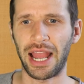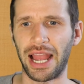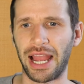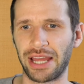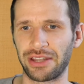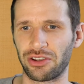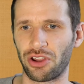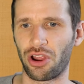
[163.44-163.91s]

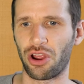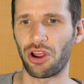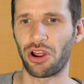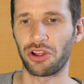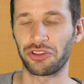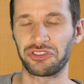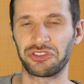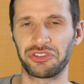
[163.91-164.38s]
And
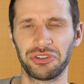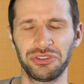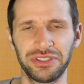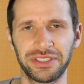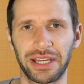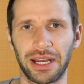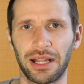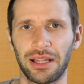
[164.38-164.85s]
uit den
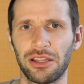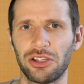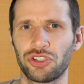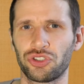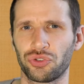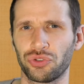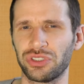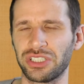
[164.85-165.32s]
Dale,
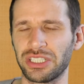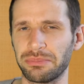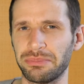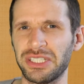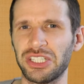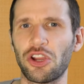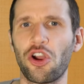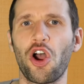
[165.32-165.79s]
shouldn't it
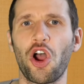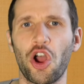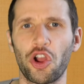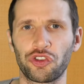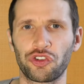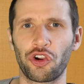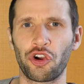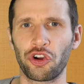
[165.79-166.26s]
be
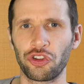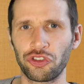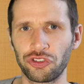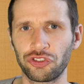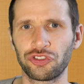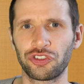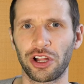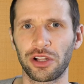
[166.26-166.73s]
uit het
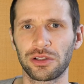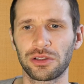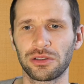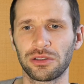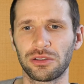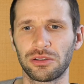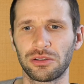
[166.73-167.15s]
dal?